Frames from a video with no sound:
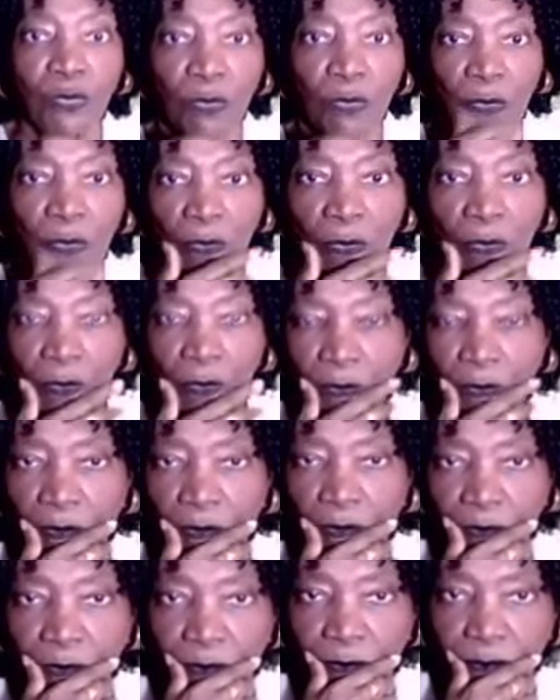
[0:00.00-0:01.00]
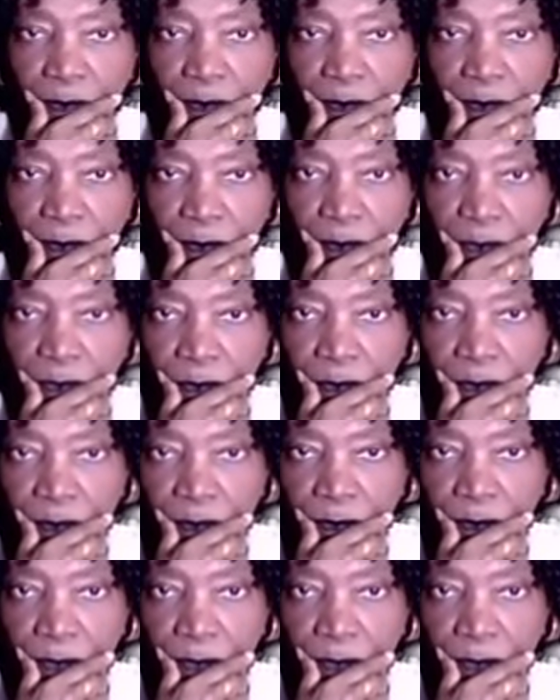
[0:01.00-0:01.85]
Nobody speaks.